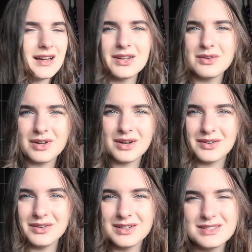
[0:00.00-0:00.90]
I don't know,
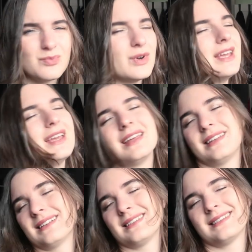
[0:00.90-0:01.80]
it's
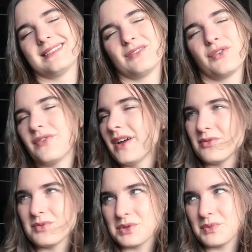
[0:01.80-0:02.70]
weird.
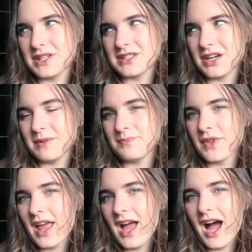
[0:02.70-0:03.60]
Rivervale was a weird time.
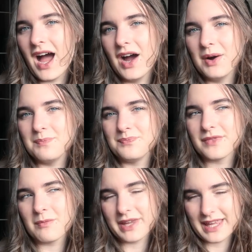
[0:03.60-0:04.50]

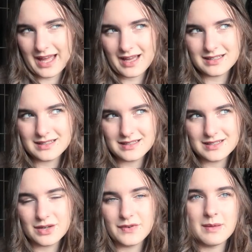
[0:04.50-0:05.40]
But yeah,
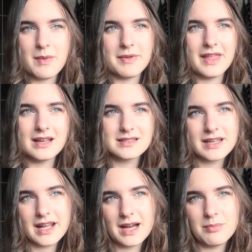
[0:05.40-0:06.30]
so I feel like maybe that's
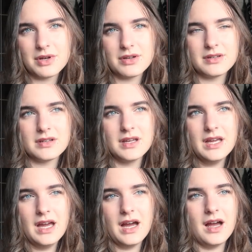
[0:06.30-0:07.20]
gonna happen.
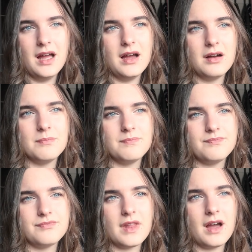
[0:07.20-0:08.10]

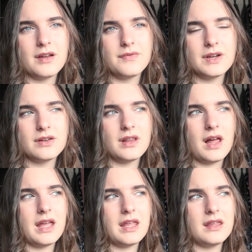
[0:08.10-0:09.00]
I feel
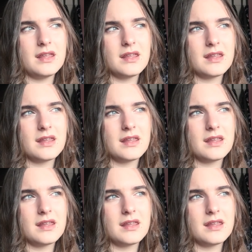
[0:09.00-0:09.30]
like